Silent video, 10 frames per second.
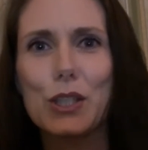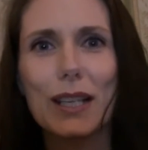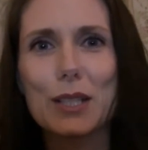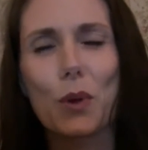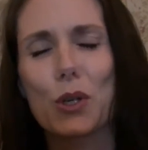She
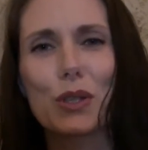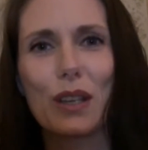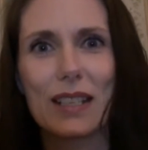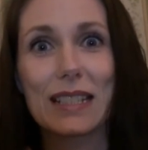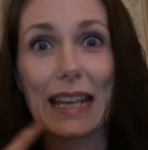likes watching,
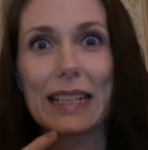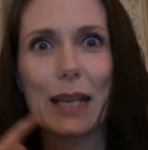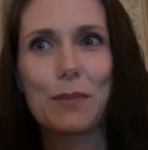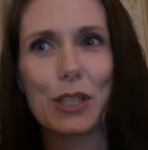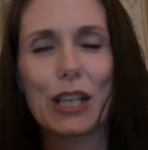it's night
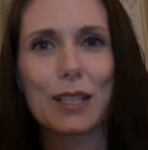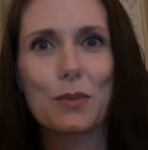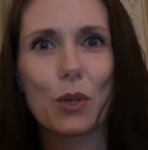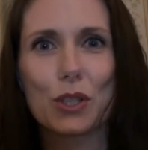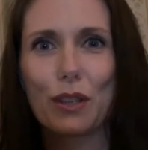time and she likes
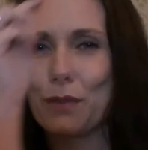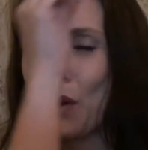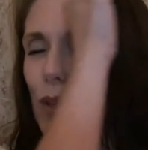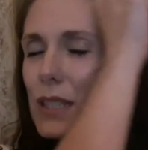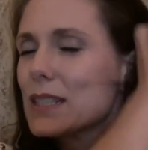watching the
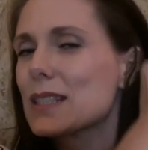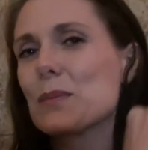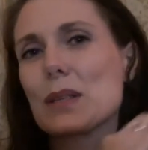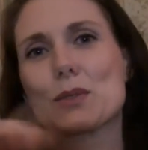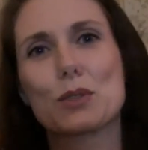foxes.
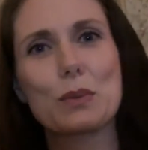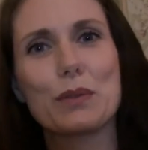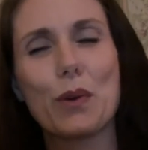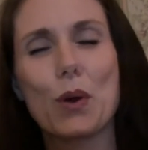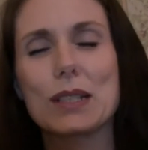Sometimes there's wee
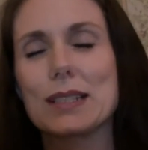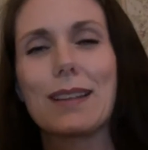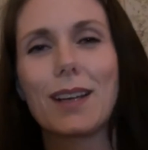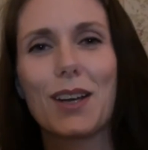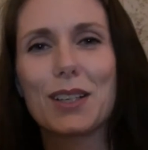foxes in
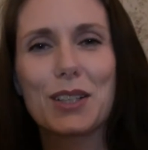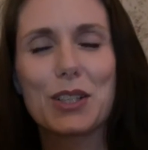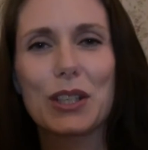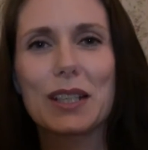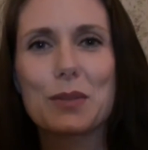the garden,
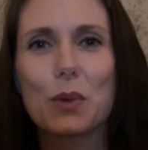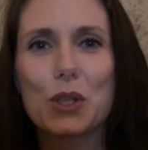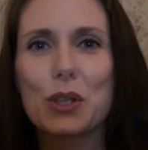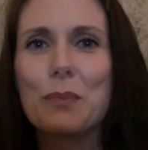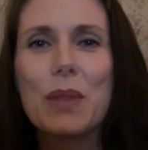she likes
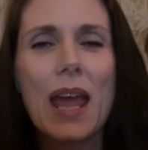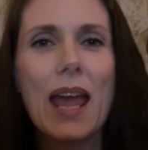watching them.